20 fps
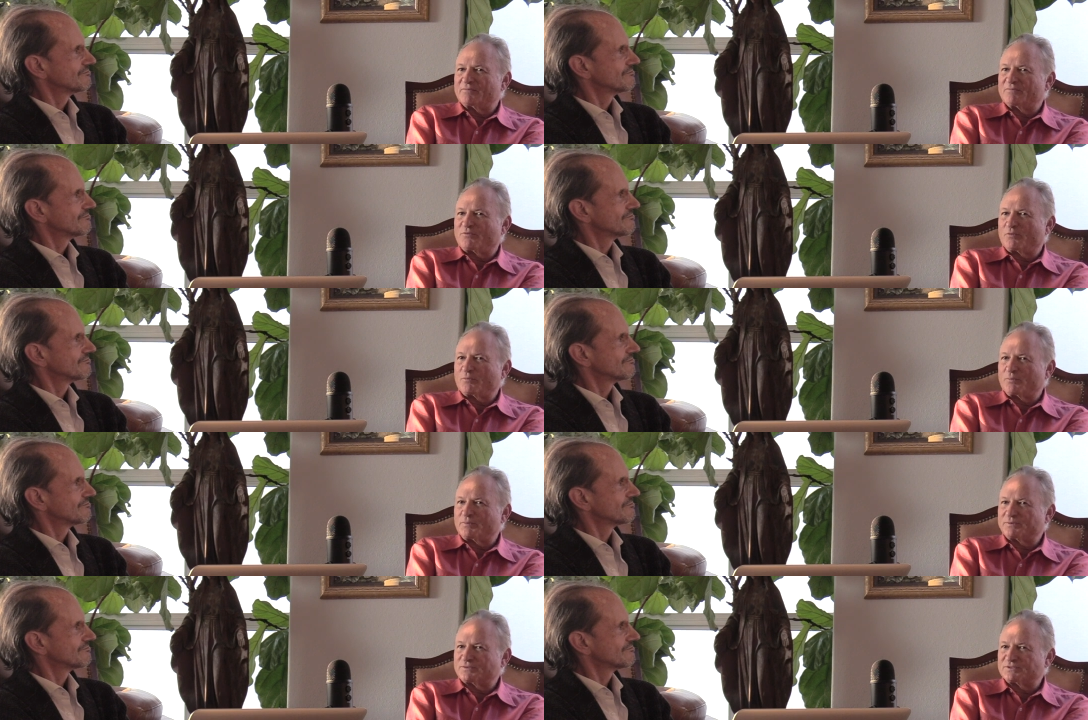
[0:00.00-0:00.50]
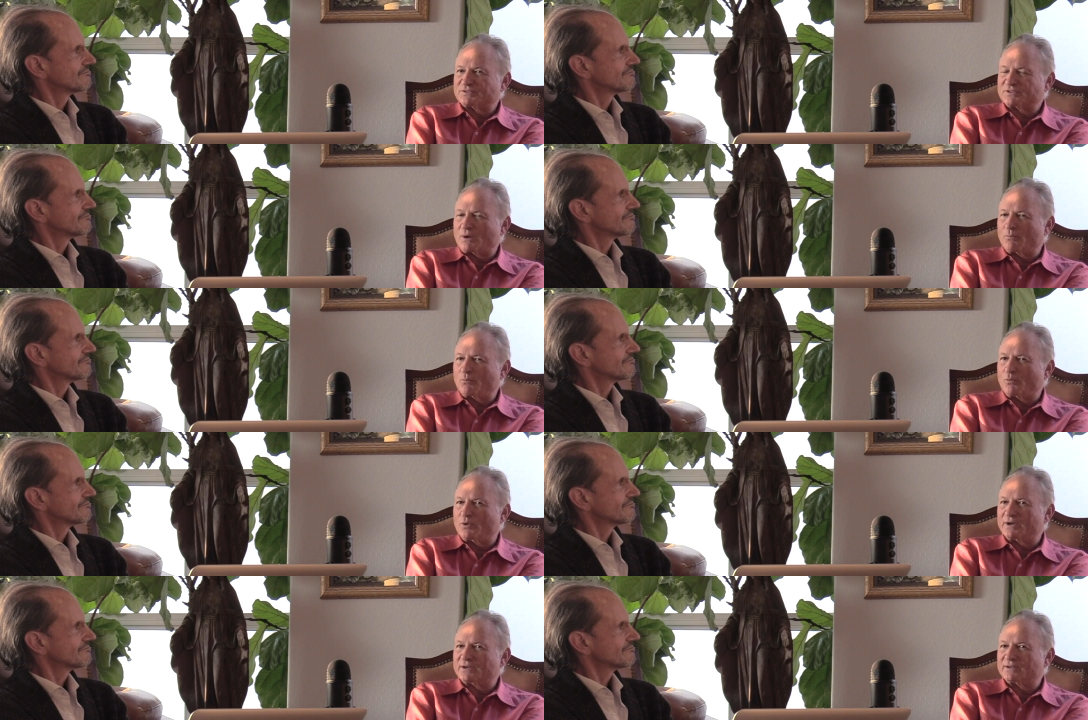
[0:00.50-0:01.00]
Speaker 1: for
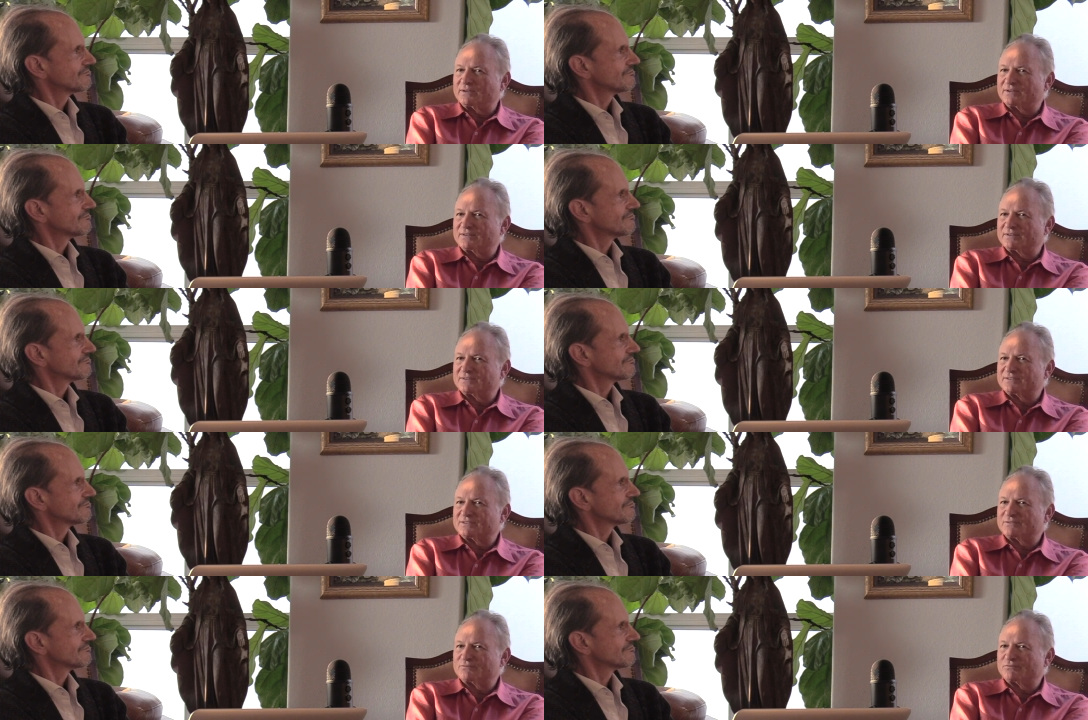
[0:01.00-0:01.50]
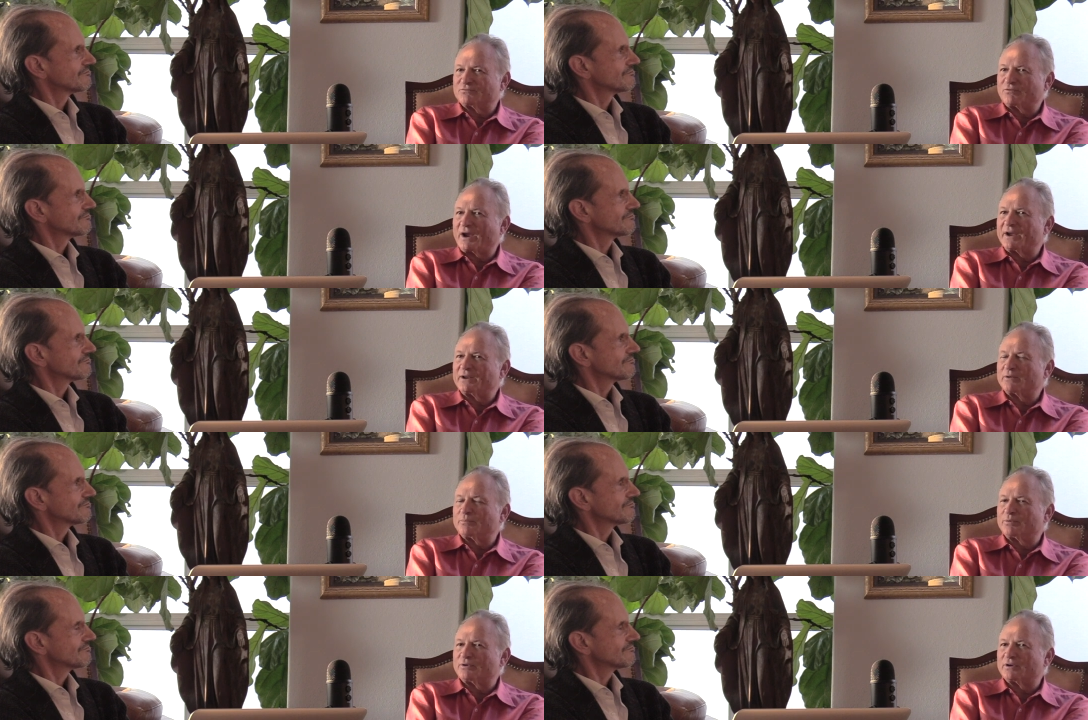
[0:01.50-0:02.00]
someone to
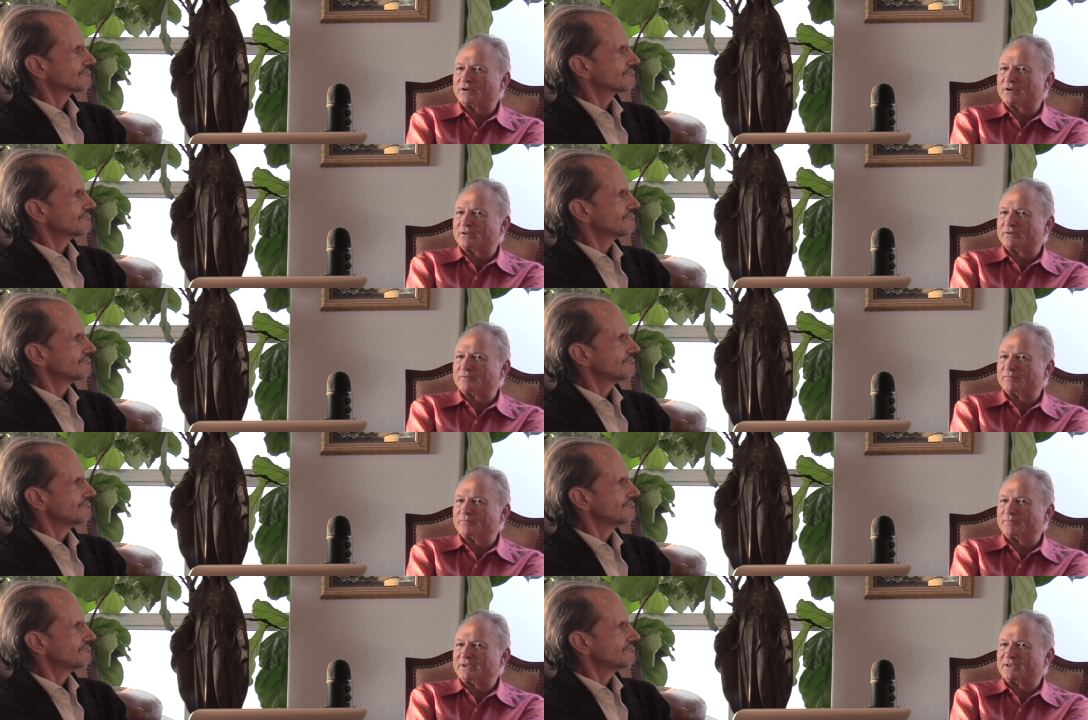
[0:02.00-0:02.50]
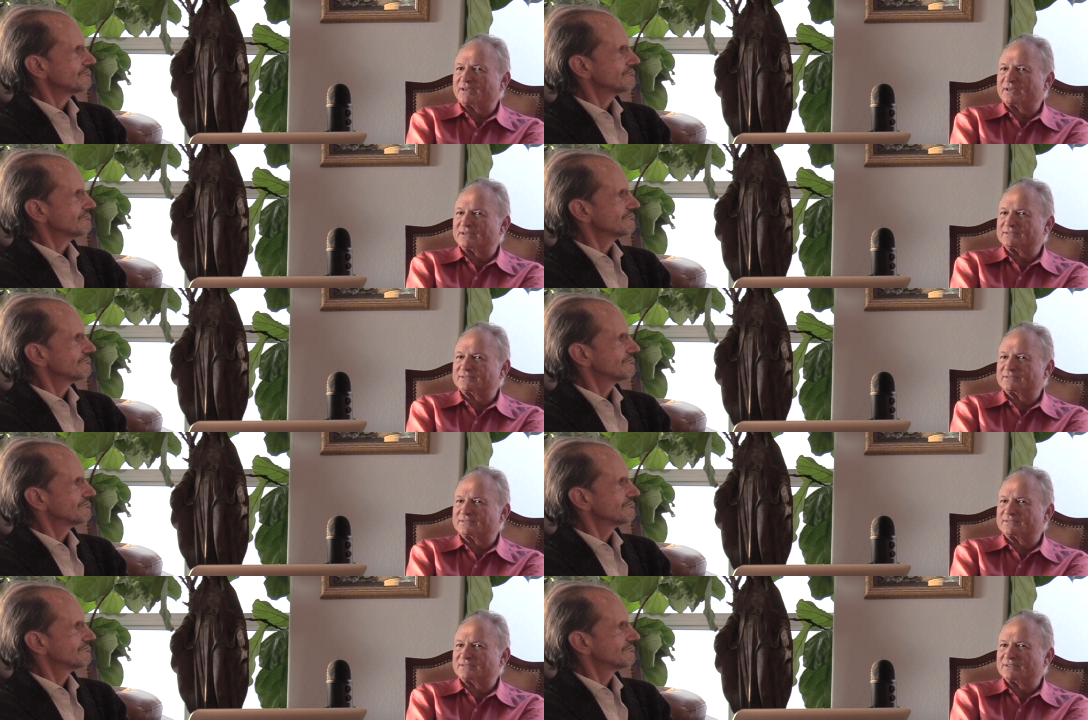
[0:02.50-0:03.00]
write a book
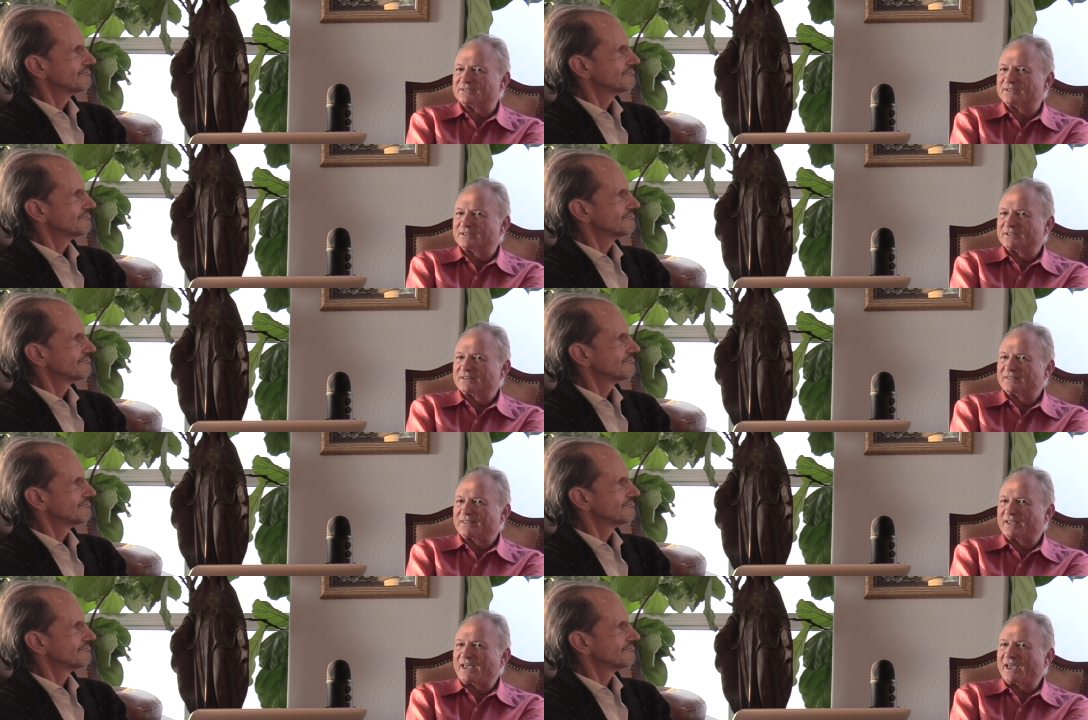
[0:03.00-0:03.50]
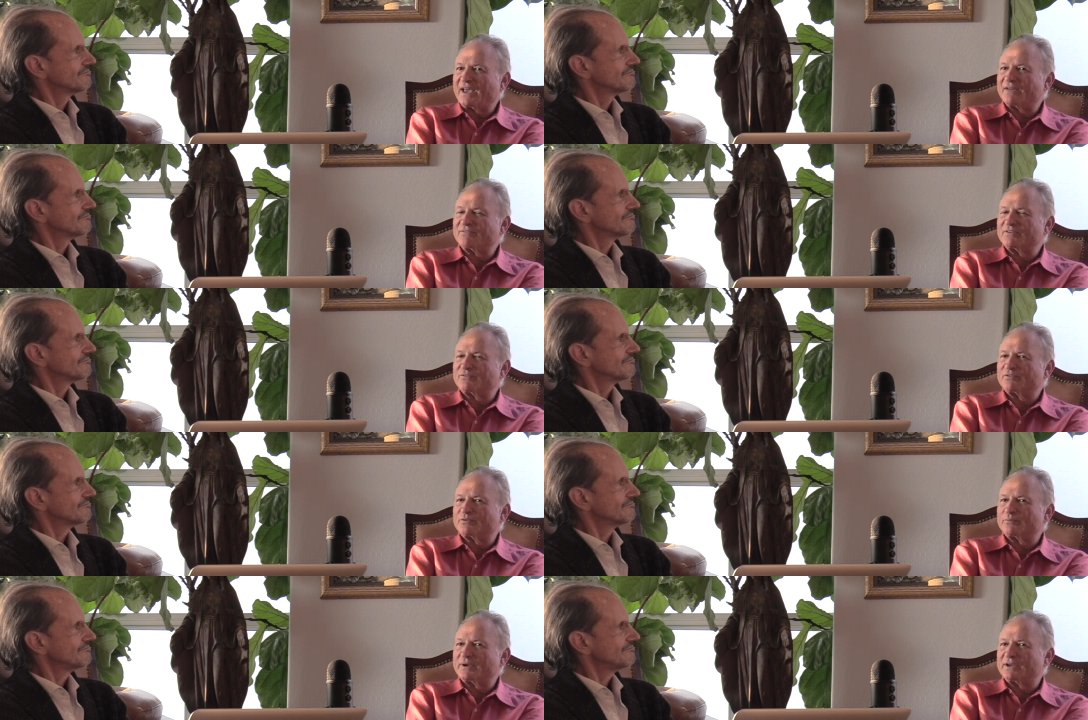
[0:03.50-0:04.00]
because they
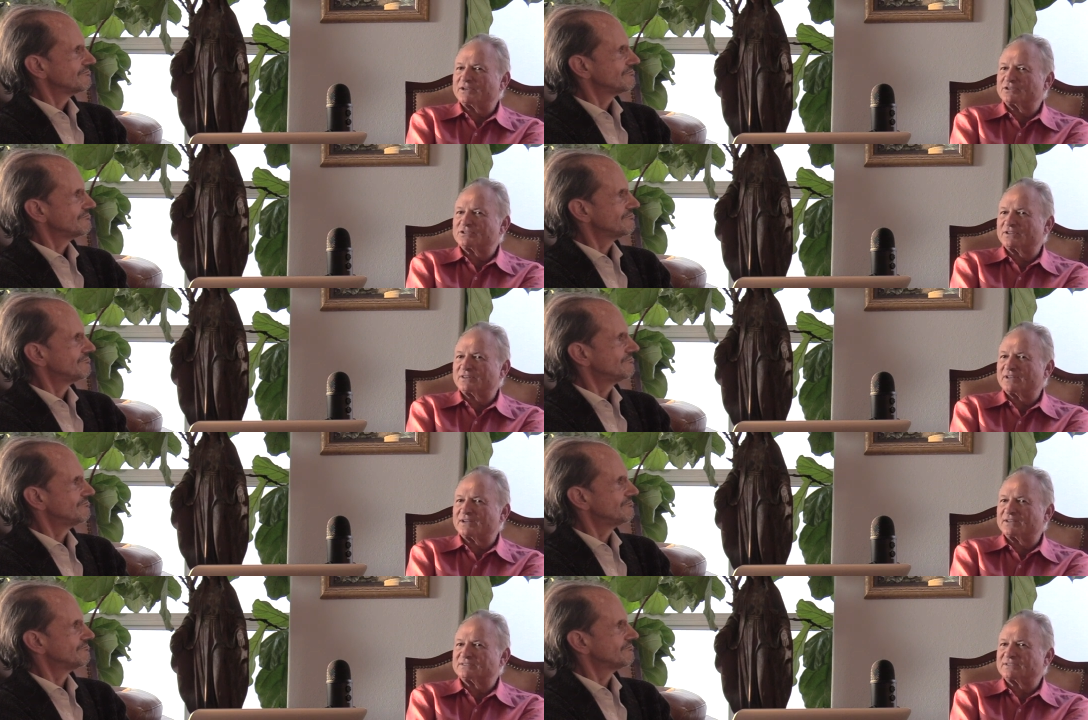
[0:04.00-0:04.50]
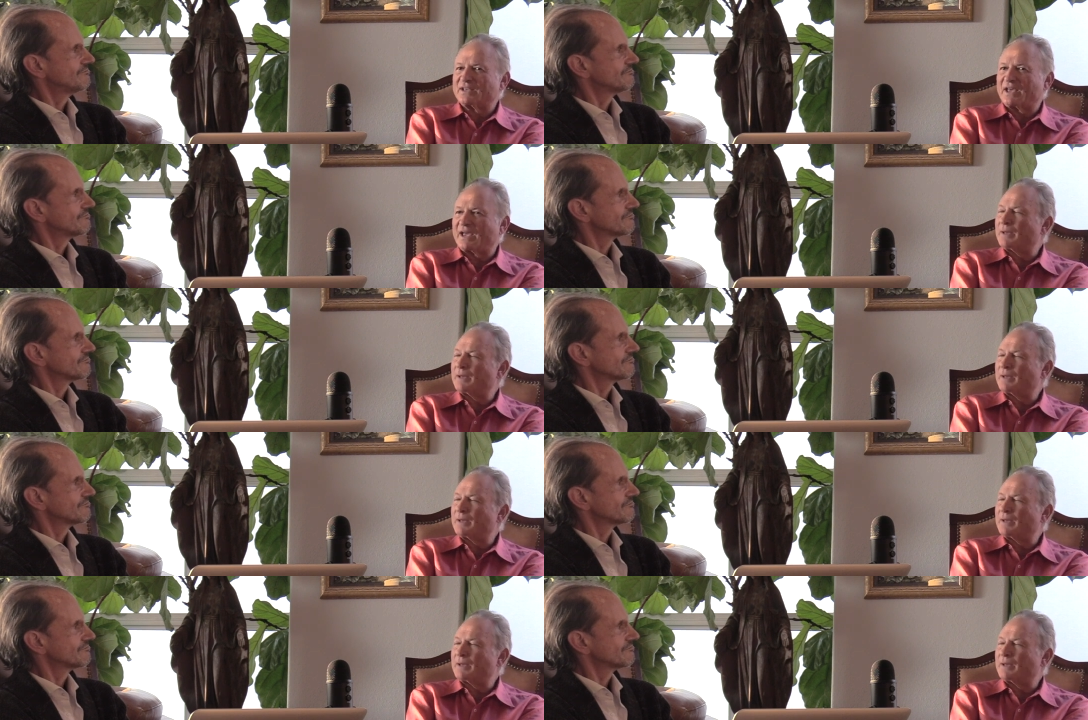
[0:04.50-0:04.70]
have information that is